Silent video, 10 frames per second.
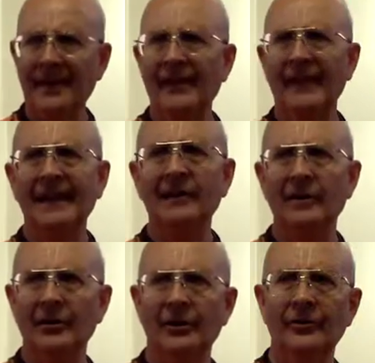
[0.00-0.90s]
They
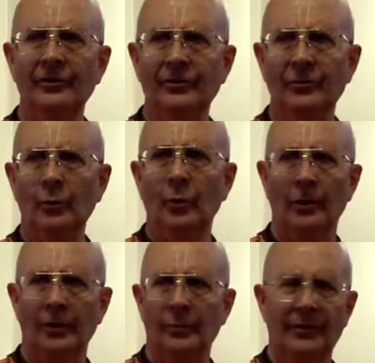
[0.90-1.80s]
learn to
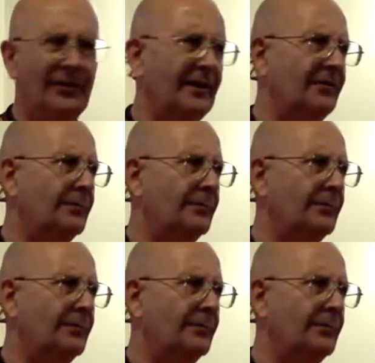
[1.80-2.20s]
work with these